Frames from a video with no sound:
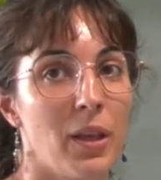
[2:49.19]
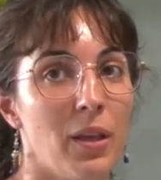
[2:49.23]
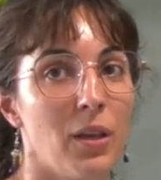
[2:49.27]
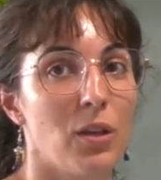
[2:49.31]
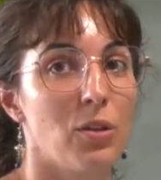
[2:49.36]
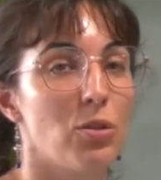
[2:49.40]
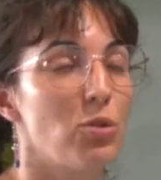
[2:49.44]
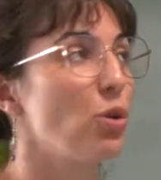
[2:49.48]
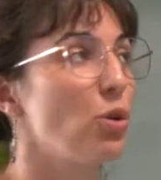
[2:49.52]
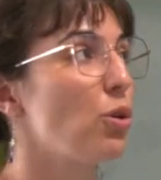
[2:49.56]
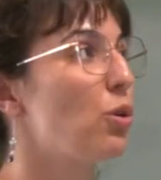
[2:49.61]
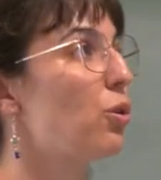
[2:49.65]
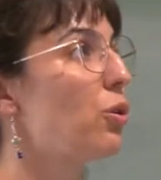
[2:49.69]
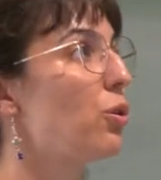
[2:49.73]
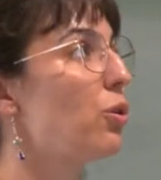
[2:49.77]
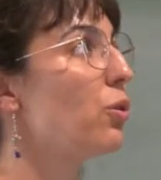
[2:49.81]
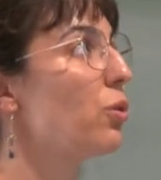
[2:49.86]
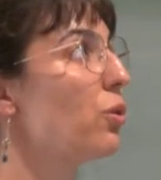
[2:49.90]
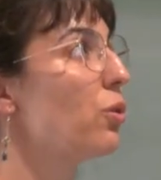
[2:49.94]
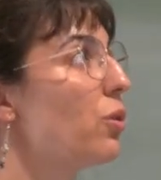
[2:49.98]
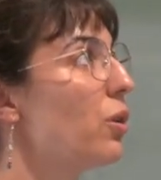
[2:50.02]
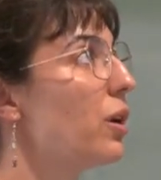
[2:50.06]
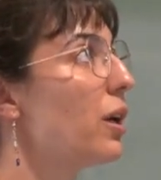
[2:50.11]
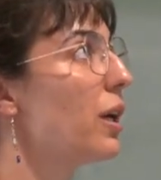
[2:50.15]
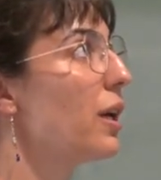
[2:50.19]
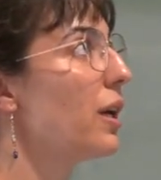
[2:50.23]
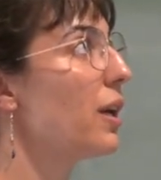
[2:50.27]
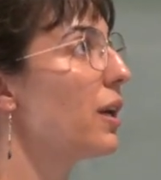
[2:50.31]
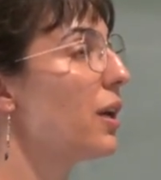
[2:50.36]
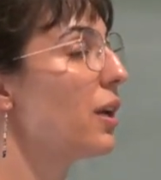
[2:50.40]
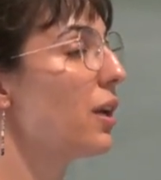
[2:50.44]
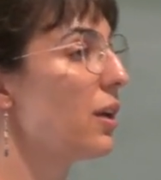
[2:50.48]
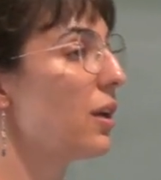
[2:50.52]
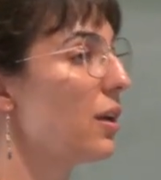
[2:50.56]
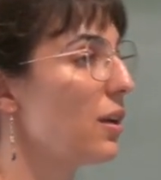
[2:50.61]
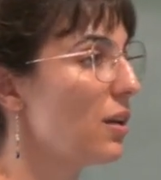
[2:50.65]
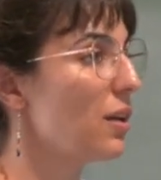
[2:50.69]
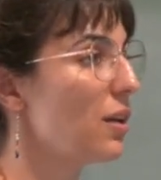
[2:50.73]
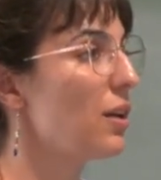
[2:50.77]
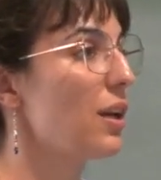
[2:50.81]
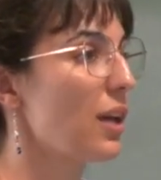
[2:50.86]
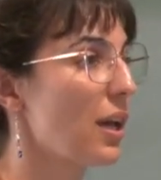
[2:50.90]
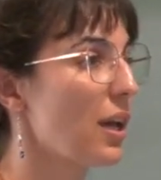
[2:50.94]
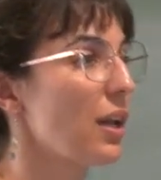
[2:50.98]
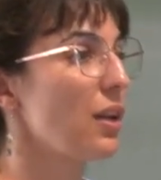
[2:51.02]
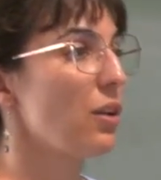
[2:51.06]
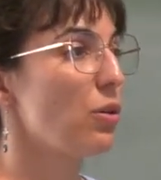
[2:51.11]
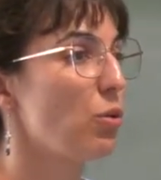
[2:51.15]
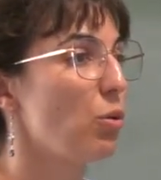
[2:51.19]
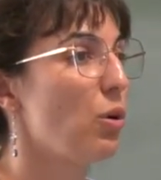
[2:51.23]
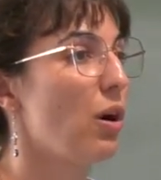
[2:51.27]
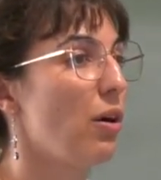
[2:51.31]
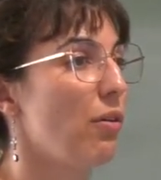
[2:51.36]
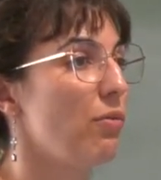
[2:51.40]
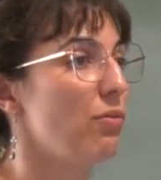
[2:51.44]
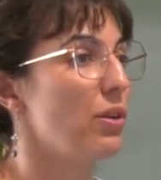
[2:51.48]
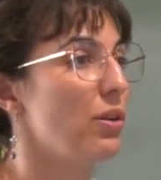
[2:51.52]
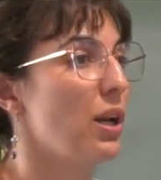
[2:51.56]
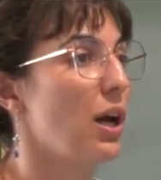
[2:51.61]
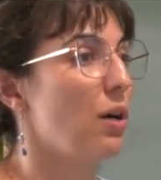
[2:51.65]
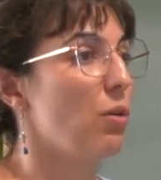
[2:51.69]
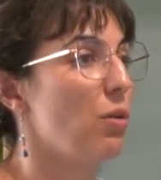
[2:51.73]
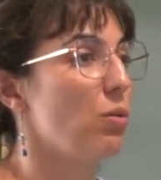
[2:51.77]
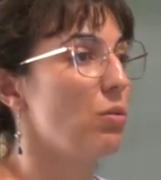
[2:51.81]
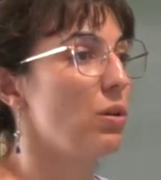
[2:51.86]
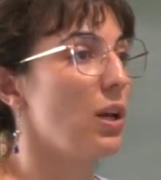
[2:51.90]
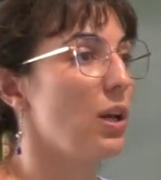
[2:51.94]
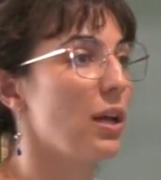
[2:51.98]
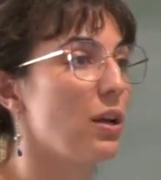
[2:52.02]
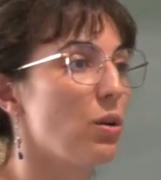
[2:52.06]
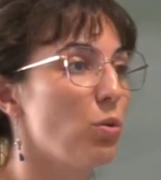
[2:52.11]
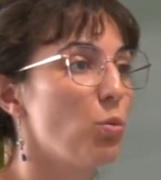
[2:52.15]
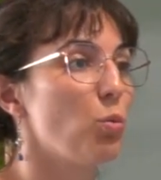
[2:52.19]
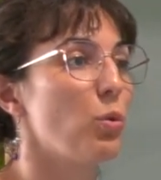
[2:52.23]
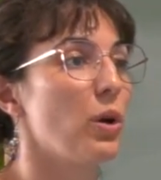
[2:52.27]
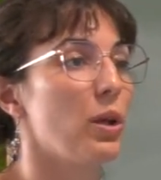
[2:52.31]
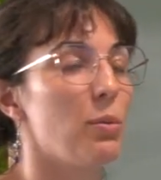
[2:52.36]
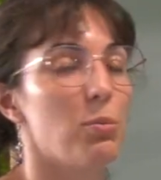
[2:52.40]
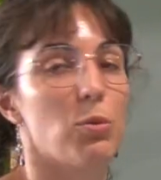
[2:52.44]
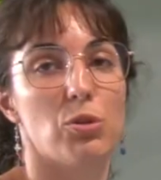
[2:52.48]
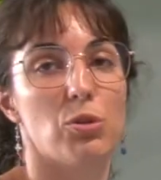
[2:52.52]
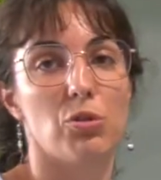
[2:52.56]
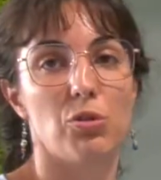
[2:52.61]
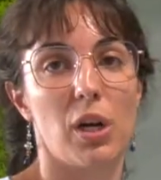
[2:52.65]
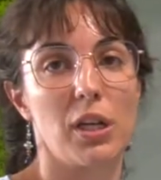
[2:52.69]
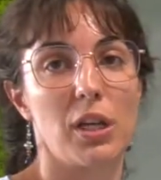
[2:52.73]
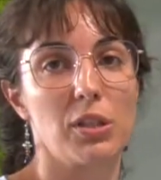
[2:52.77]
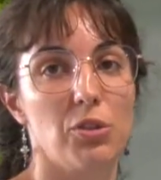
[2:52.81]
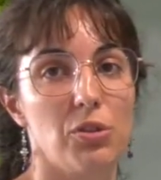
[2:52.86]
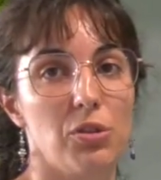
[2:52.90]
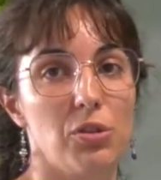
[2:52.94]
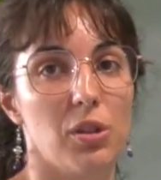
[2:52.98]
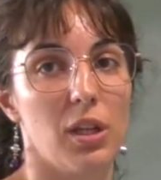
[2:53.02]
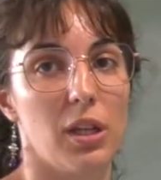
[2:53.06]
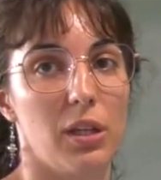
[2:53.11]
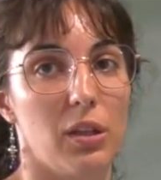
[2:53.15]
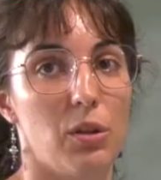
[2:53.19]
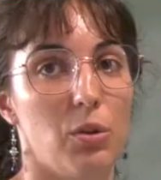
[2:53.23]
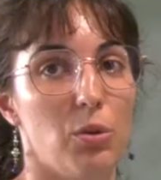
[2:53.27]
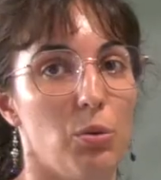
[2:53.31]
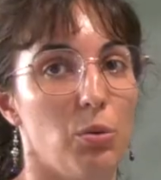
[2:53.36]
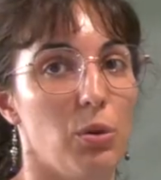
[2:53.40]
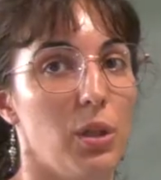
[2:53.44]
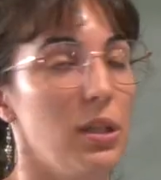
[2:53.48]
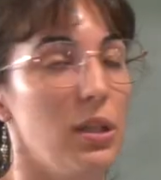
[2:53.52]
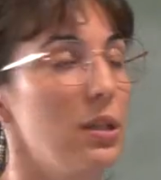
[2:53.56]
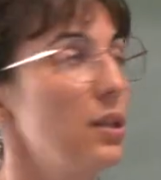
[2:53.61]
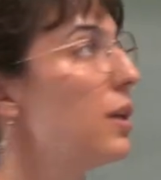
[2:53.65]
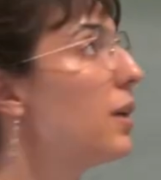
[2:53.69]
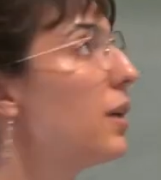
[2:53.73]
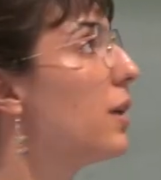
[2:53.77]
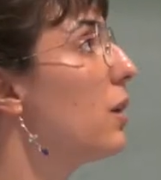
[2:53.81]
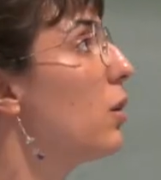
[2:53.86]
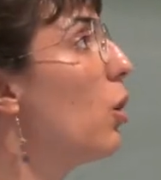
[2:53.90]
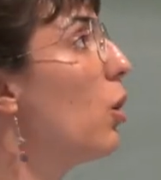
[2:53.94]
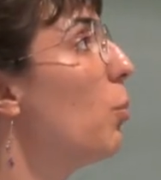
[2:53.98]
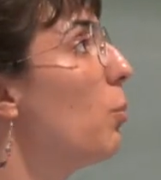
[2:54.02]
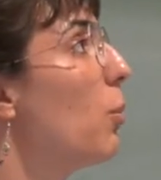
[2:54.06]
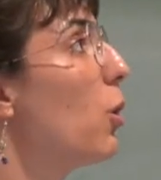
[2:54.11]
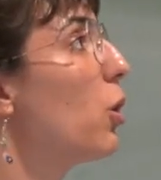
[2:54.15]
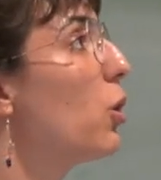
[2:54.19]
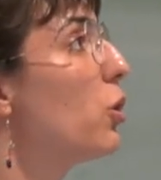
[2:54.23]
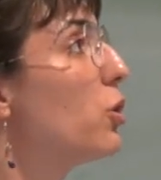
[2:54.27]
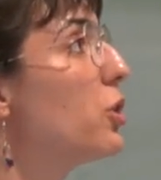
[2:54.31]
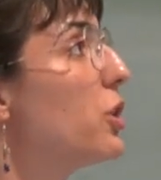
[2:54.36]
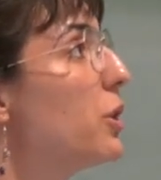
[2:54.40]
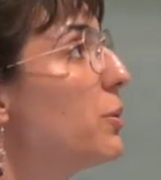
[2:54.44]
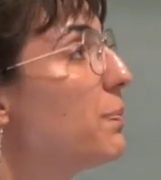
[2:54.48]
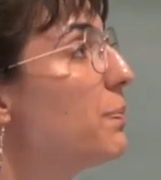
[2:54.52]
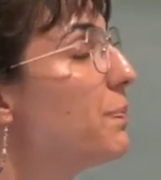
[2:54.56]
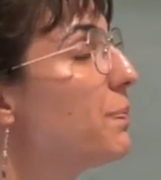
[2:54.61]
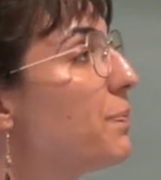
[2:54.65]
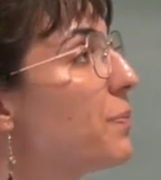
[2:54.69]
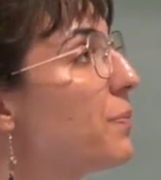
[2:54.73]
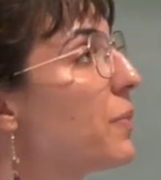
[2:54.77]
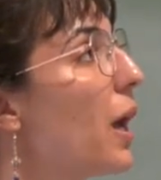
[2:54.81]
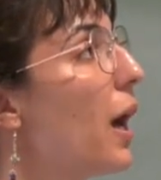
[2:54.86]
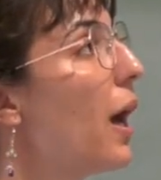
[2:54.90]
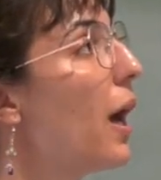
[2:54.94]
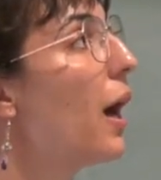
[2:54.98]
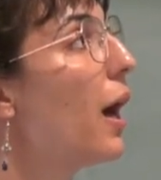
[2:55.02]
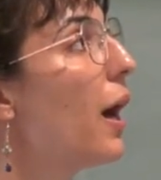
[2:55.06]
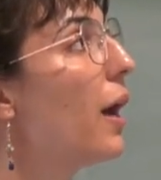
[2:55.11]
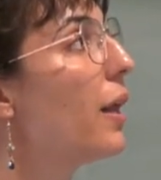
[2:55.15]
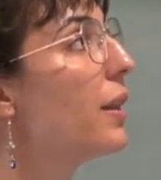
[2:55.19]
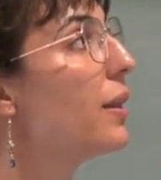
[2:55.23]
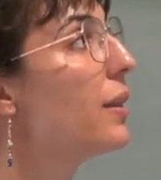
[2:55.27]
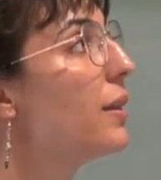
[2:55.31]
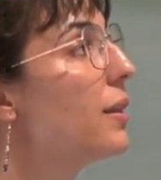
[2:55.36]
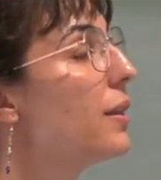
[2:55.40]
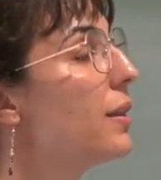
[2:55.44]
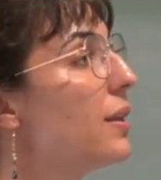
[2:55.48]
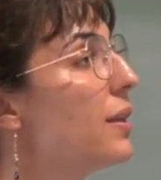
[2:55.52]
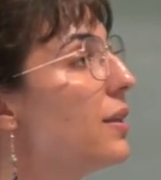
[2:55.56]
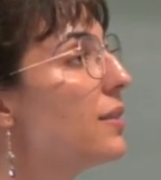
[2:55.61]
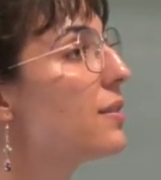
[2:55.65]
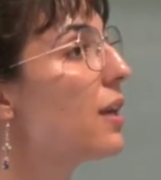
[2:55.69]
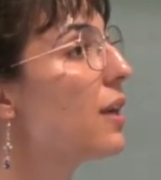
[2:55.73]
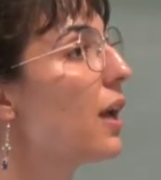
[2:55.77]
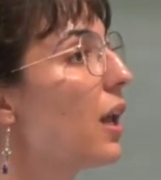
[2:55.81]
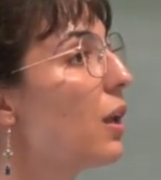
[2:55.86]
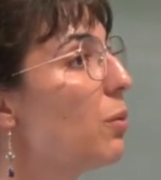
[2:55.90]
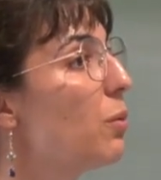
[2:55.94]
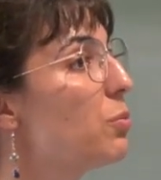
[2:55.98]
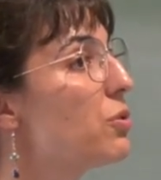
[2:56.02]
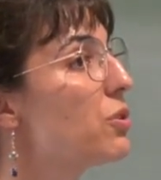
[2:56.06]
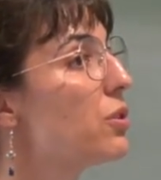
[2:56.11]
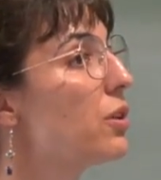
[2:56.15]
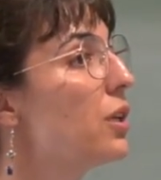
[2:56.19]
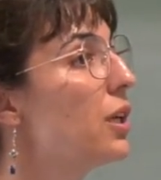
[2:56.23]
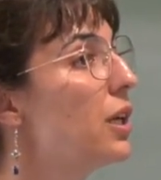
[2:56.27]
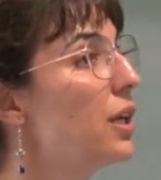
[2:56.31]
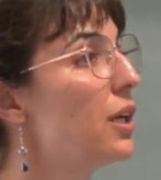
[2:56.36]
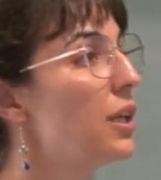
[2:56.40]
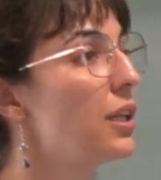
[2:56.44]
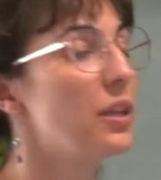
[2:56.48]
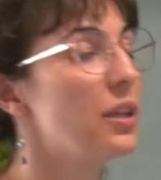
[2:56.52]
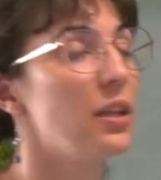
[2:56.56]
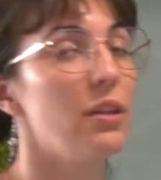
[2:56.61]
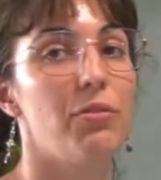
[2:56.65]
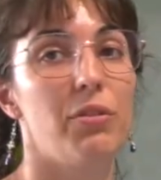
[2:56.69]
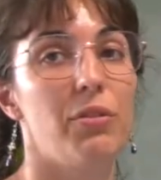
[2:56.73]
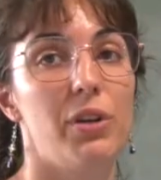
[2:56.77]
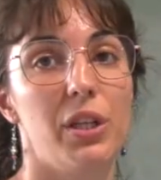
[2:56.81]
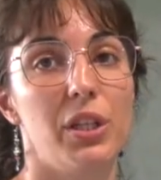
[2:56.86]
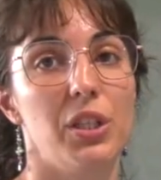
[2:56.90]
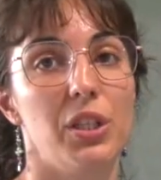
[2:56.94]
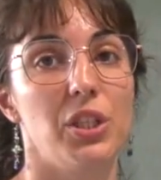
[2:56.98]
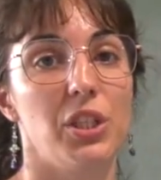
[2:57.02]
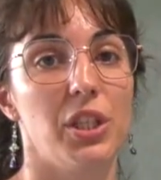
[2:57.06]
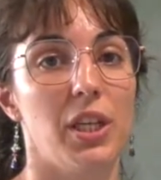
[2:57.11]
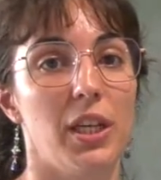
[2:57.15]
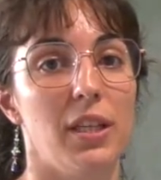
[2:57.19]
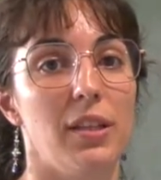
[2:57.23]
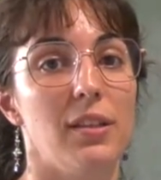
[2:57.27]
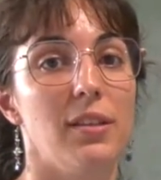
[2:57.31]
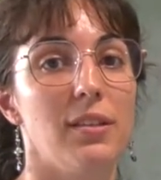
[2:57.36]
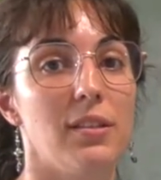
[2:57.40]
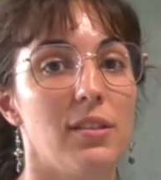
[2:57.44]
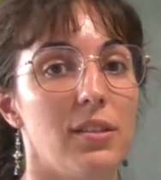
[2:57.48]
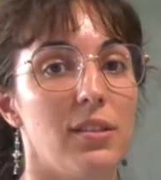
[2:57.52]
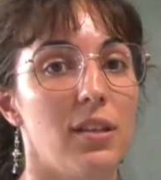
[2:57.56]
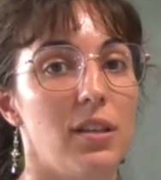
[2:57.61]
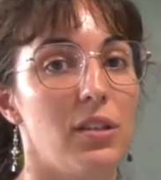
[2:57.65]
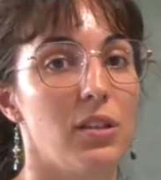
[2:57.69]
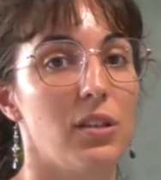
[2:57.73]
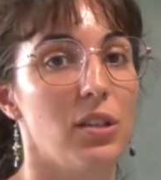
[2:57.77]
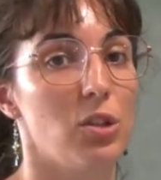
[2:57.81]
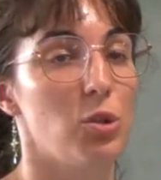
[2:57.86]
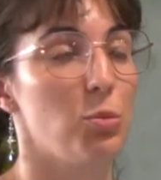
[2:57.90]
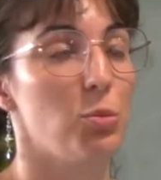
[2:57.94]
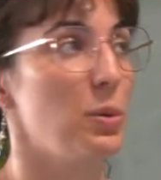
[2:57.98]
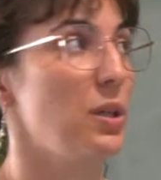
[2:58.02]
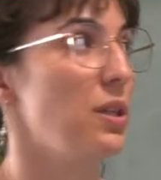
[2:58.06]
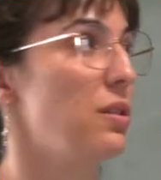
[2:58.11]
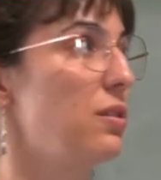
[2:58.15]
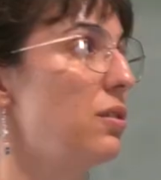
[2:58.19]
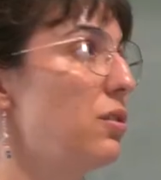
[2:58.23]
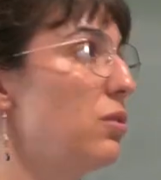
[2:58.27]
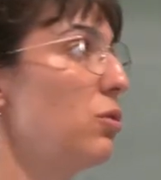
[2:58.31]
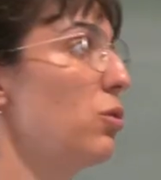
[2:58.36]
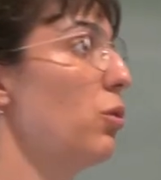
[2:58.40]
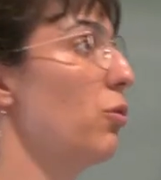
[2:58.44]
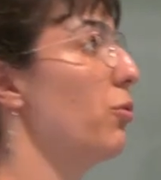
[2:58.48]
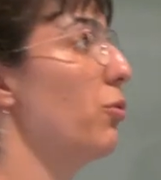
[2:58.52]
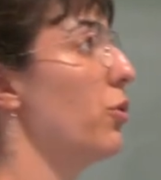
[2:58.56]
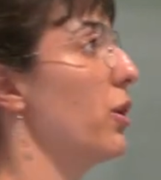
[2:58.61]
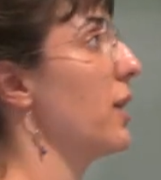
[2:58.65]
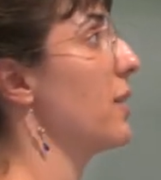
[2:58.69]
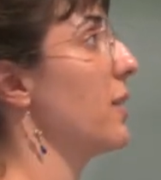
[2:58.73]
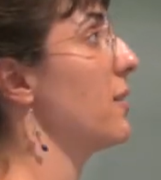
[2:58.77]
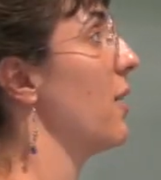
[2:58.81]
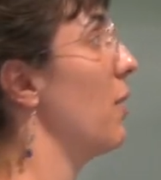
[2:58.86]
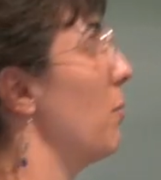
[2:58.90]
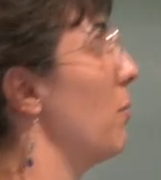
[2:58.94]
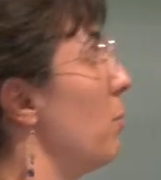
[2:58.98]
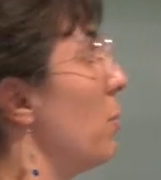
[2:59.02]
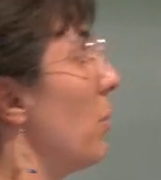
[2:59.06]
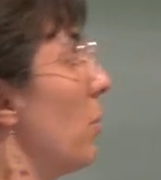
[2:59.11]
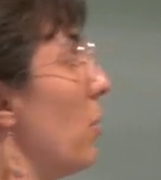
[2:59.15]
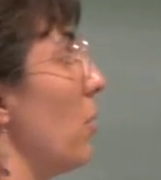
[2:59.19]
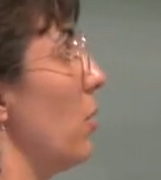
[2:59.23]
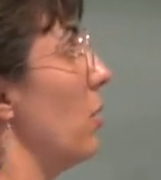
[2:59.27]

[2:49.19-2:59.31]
So again, you have now like way more structure than you did in homology, and this helps differentiate certain spaces. So for example,